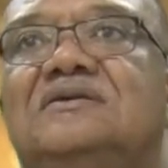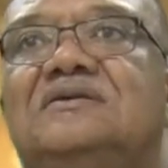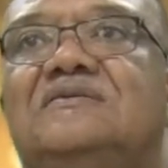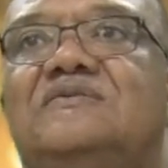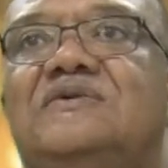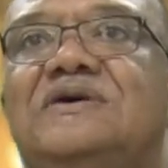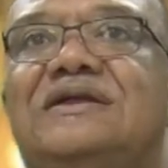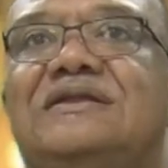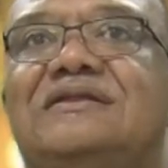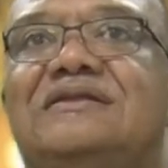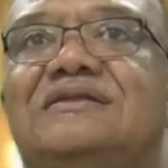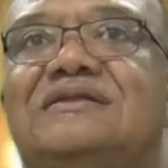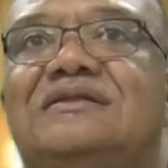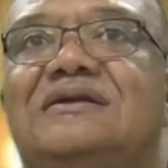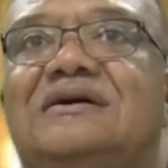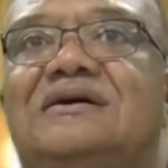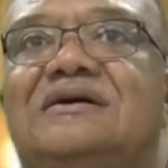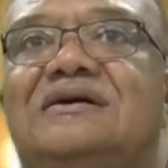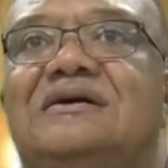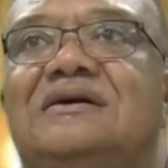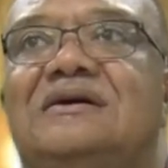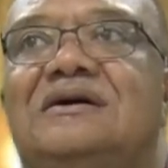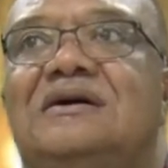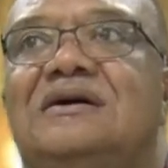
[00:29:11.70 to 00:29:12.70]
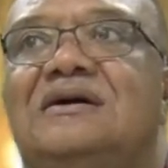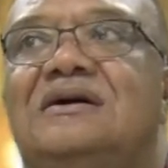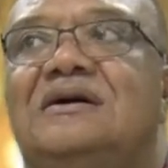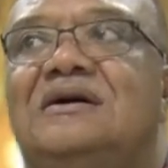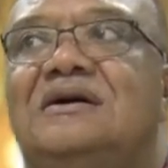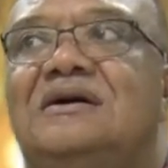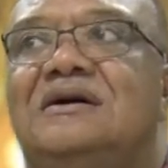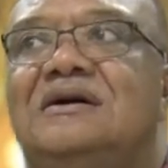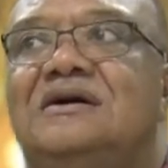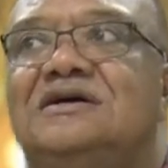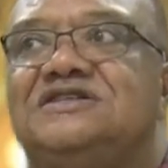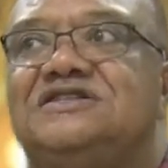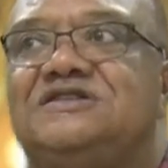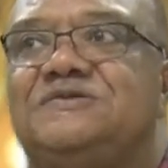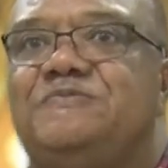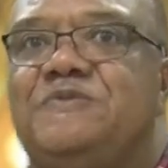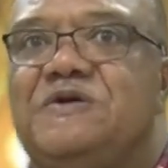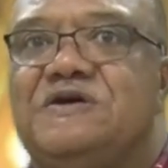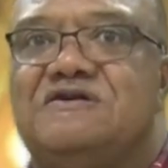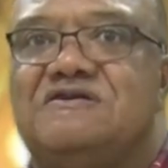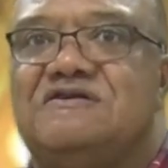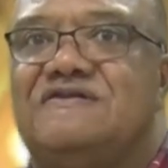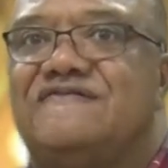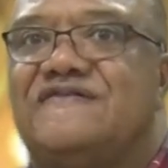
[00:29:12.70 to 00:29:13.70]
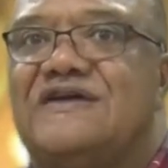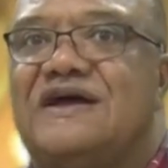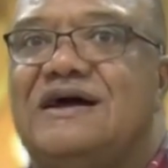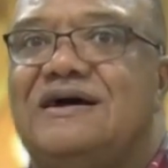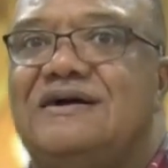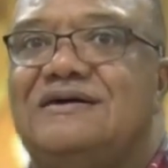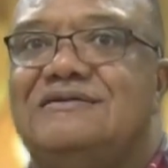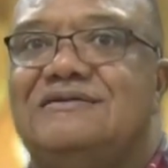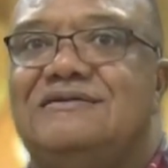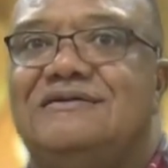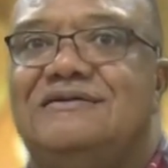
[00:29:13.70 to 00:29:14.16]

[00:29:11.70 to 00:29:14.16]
with the Spirit of God.